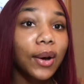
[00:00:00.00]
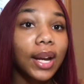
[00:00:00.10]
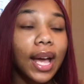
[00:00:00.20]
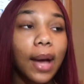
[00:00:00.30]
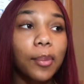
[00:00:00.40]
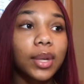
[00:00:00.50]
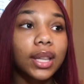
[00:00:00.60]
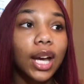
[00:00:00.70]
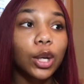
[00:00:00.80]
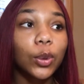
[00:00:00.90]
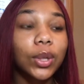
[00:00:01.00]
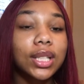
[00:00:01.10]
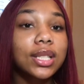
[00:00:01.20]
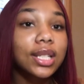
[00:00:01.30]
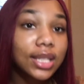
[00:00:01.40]
and it happened like going
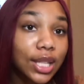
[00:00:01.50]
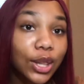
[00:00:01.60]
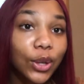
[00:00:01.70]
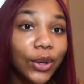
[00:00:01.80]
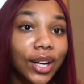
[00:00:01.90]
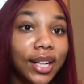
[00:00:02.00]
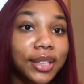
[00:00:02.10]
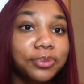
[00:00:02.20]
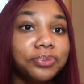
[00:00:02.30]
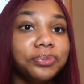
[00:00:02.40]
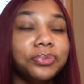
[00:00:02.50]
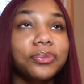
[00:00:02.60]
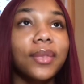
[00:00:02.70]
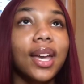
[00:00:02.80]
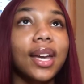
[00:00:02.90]
into 10th grade.
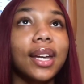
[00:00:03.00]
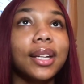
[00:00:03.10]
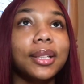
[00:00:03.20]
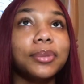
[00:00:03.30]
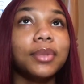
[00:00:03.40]
And